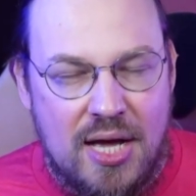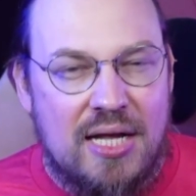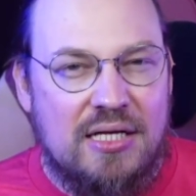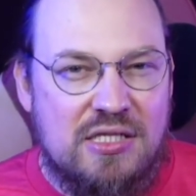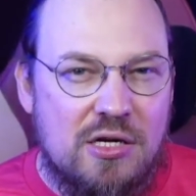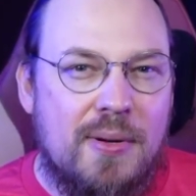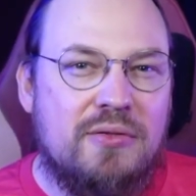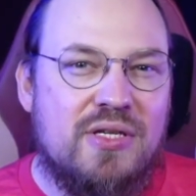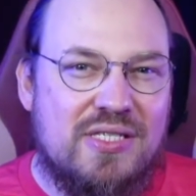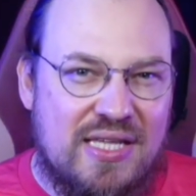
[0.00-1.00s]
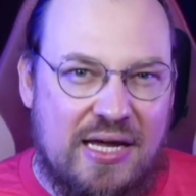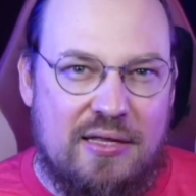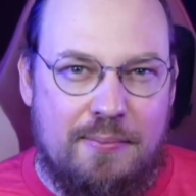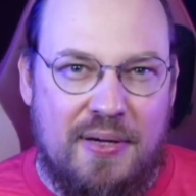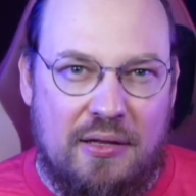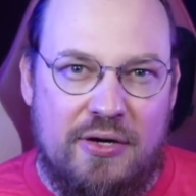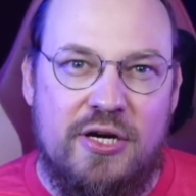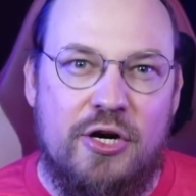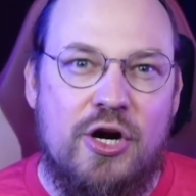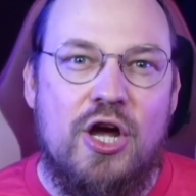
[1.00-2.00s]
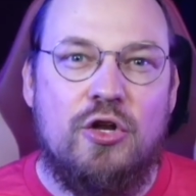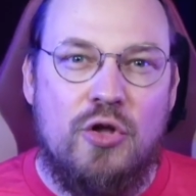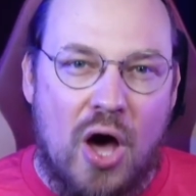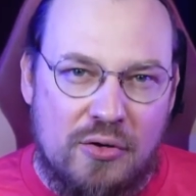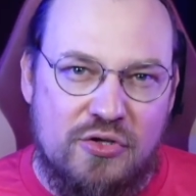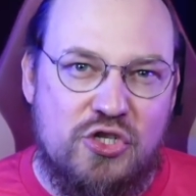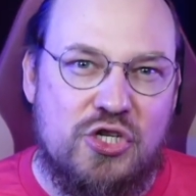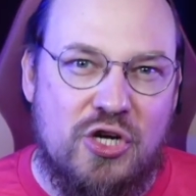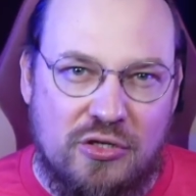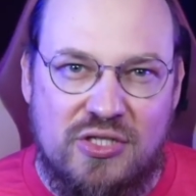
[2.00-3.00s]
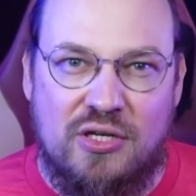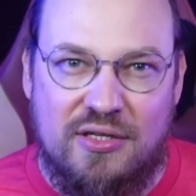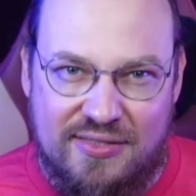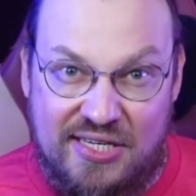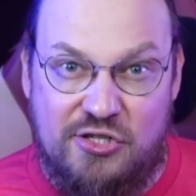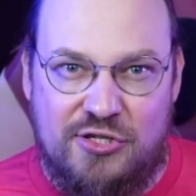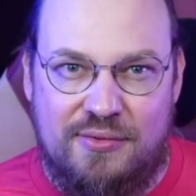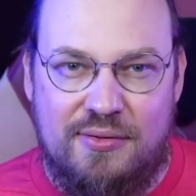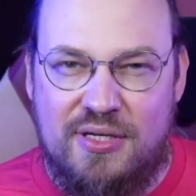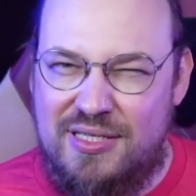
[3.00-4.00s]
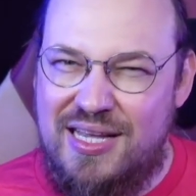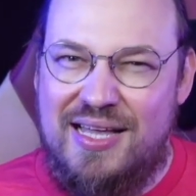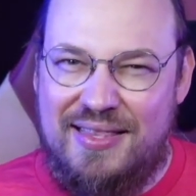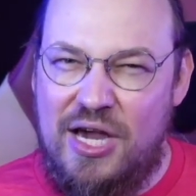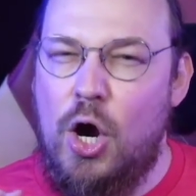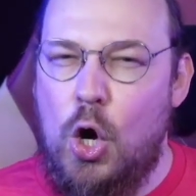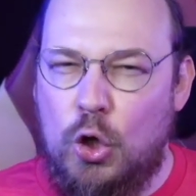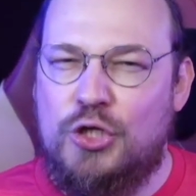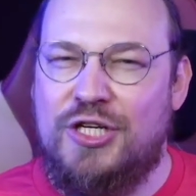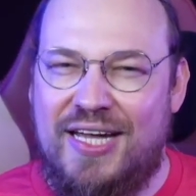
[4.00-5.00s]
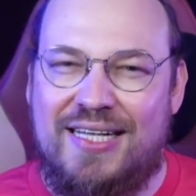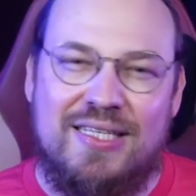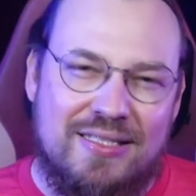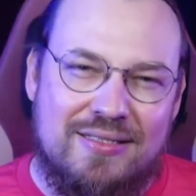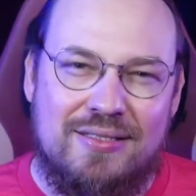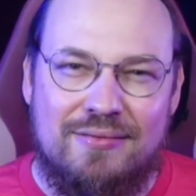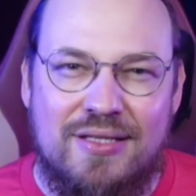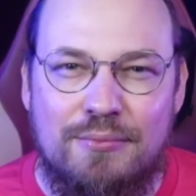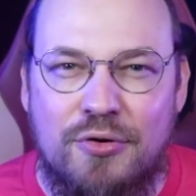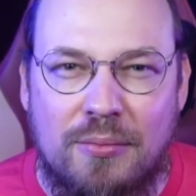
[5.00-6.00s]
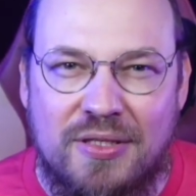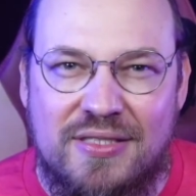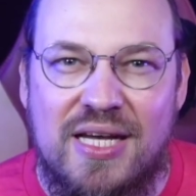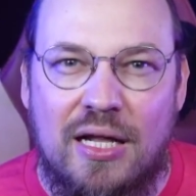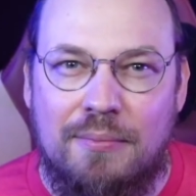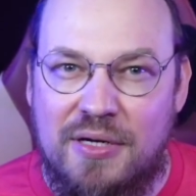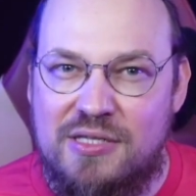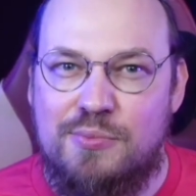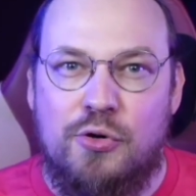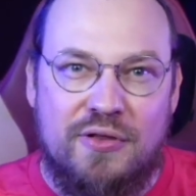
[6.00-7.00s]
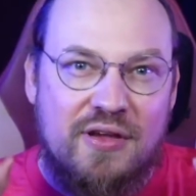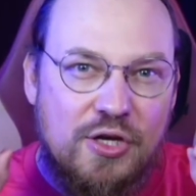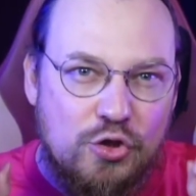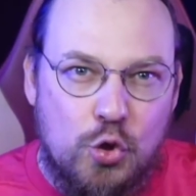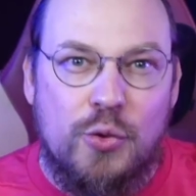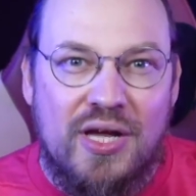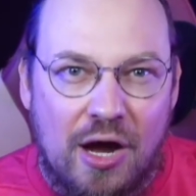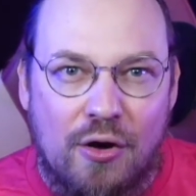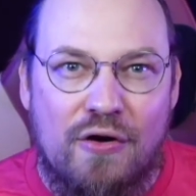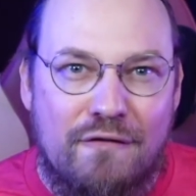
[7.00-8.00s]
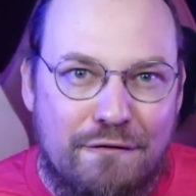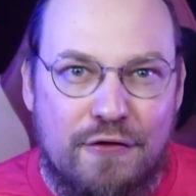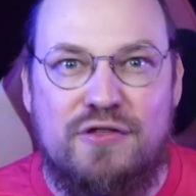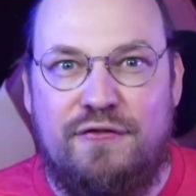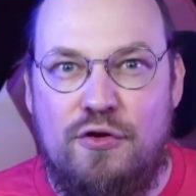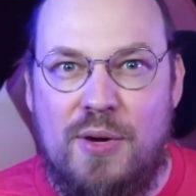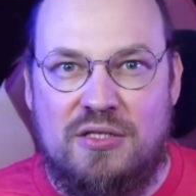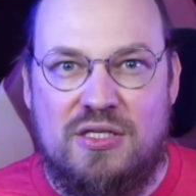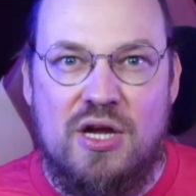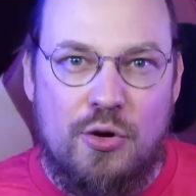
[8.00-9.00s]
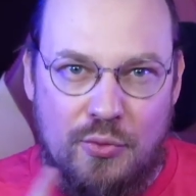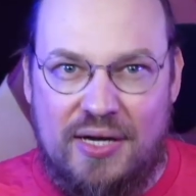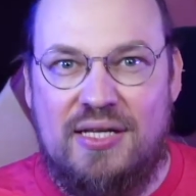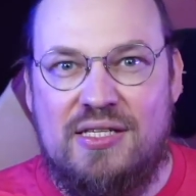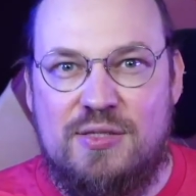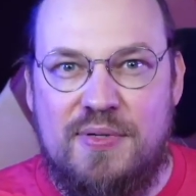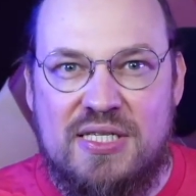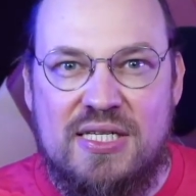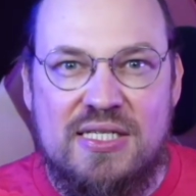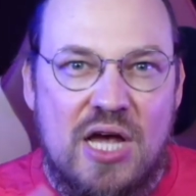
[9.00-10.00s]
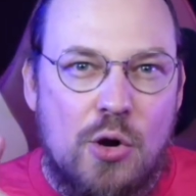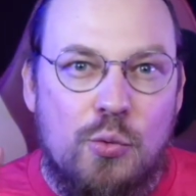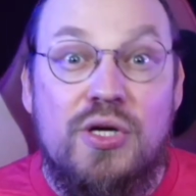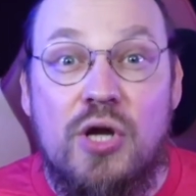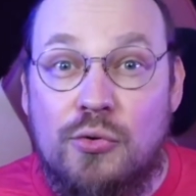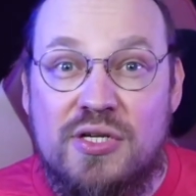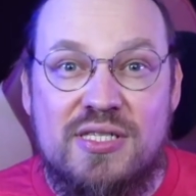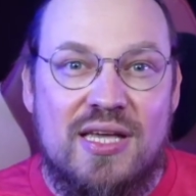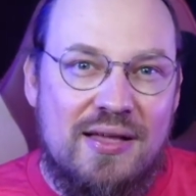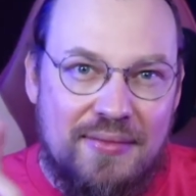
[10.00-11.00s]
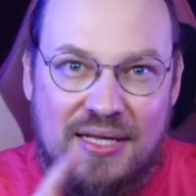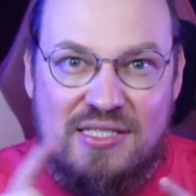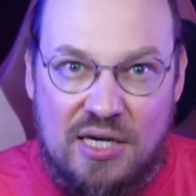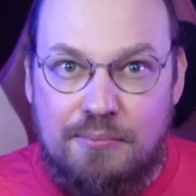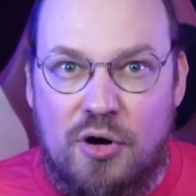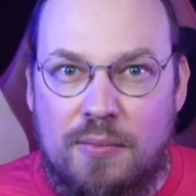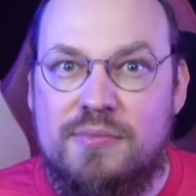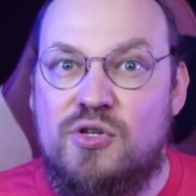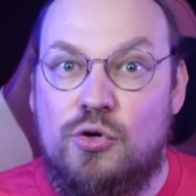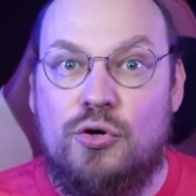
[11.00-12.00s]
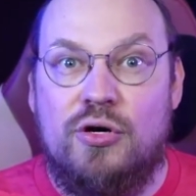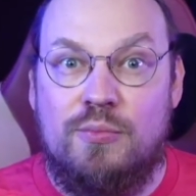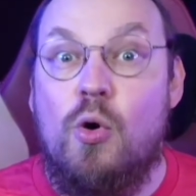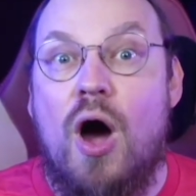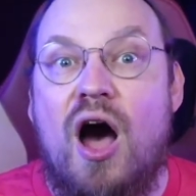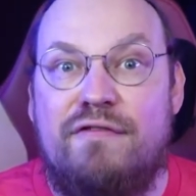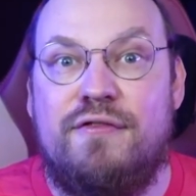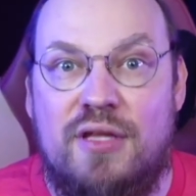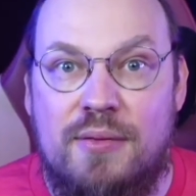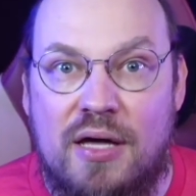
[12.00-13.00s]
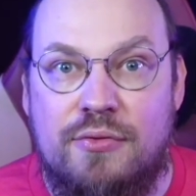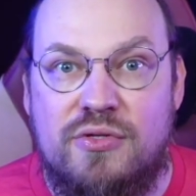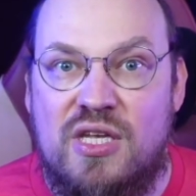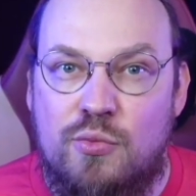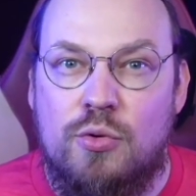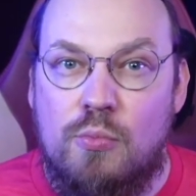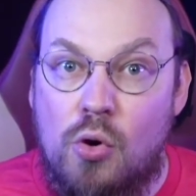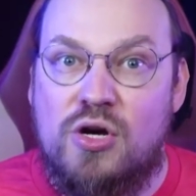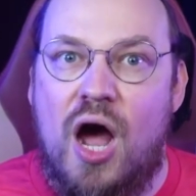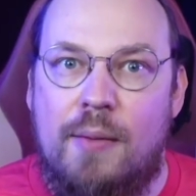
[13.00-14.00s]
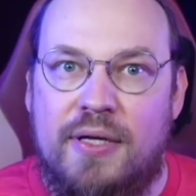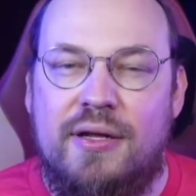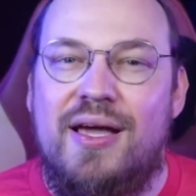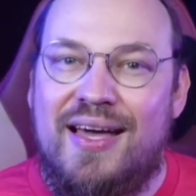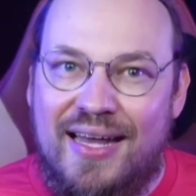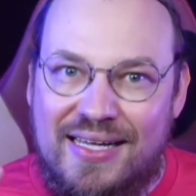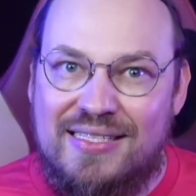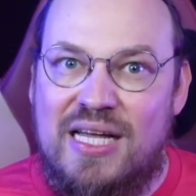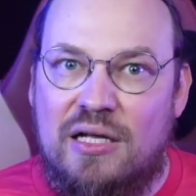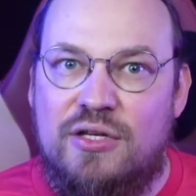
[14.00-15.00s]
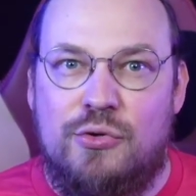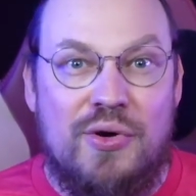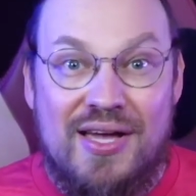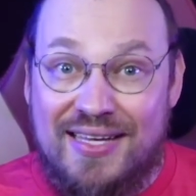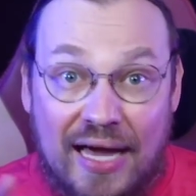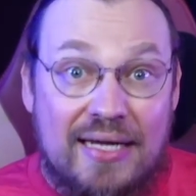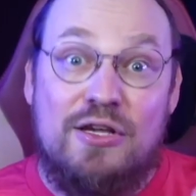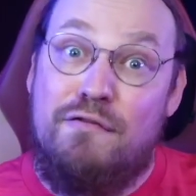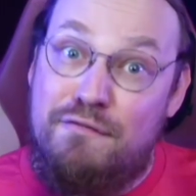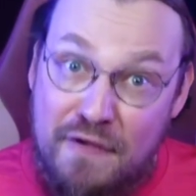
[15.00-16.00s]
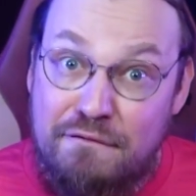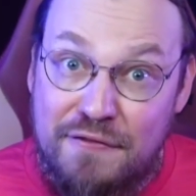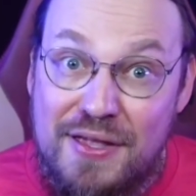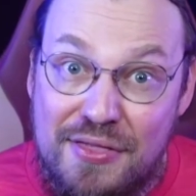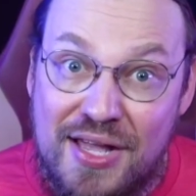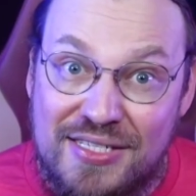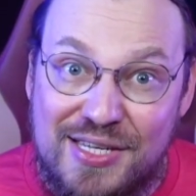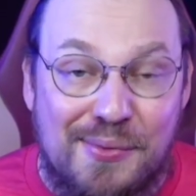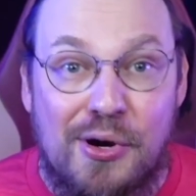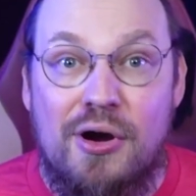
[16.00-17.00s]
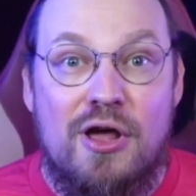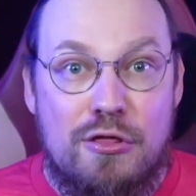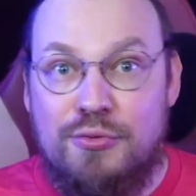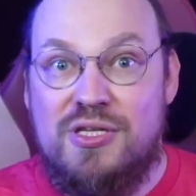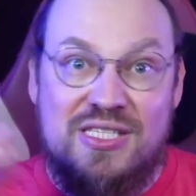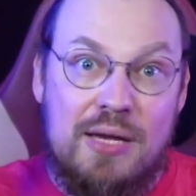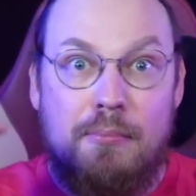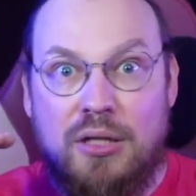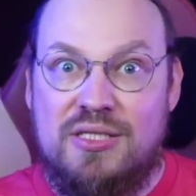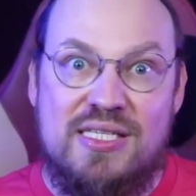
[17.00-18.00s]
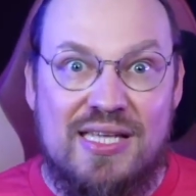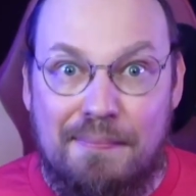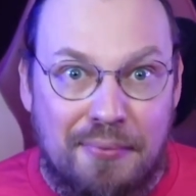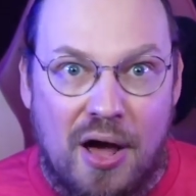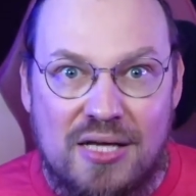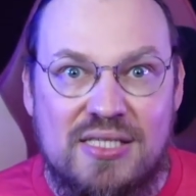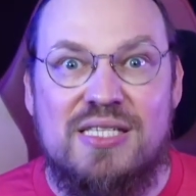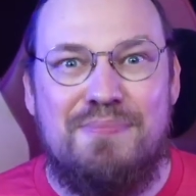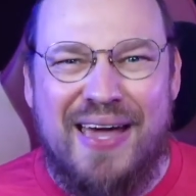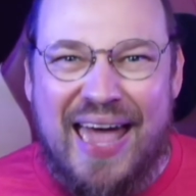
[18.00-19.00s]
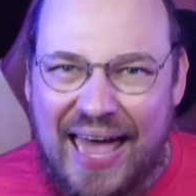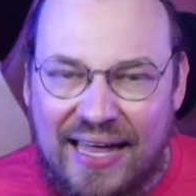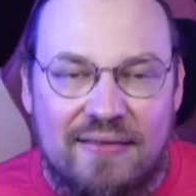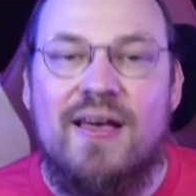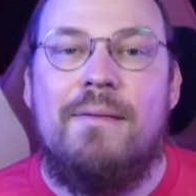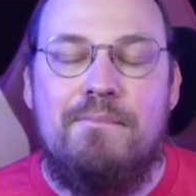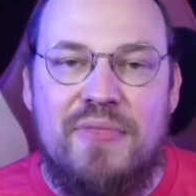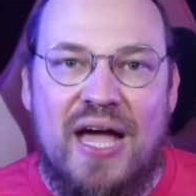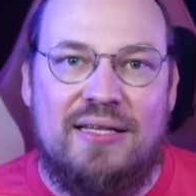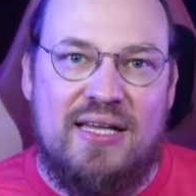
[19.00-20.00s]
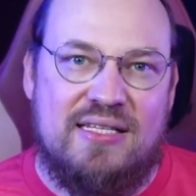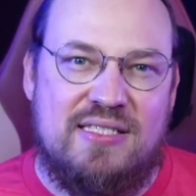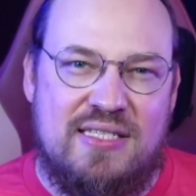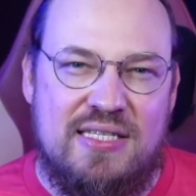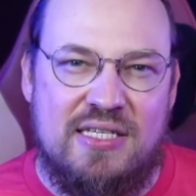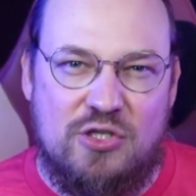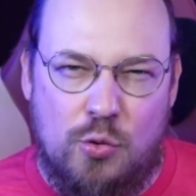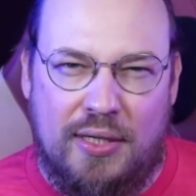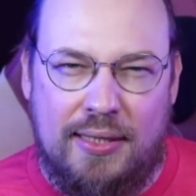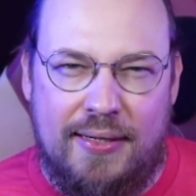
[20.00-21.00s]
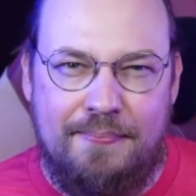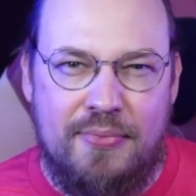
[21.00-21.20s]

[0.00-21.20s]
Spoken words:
Let's talk about the second pillar here, knowledge consolidation, because they are all connected. You can probably tell, but it's important. During our first few months running this business, we noticed that some problems occurred more often than others. They were more common. And I can tell you, guiding your 15th customer through the same multi-step process by hand, that gets tedious quickly.